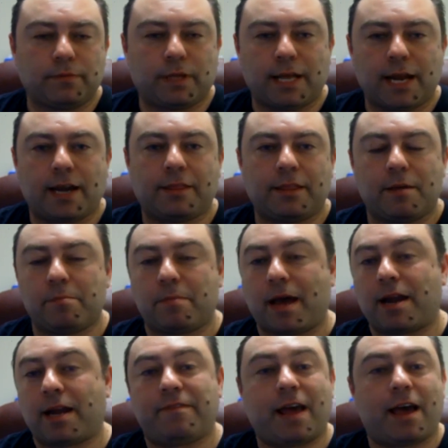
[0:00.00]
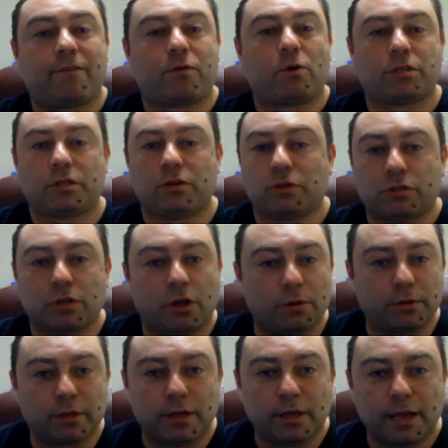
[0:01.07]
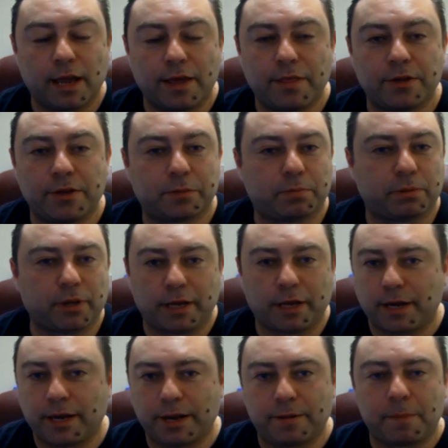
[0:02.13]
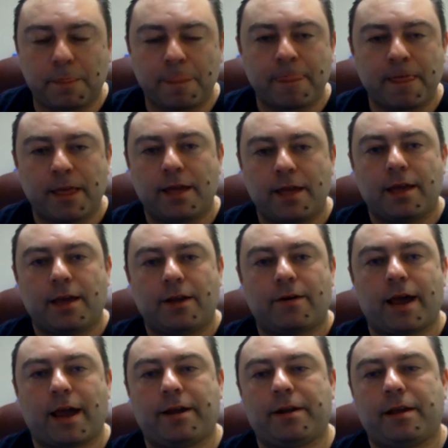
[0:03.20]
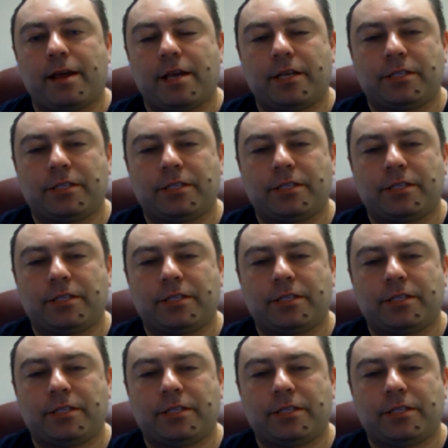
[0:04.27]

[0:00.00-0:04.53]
A lot of them might not even have cost of goods sold, and they just plug it in, right?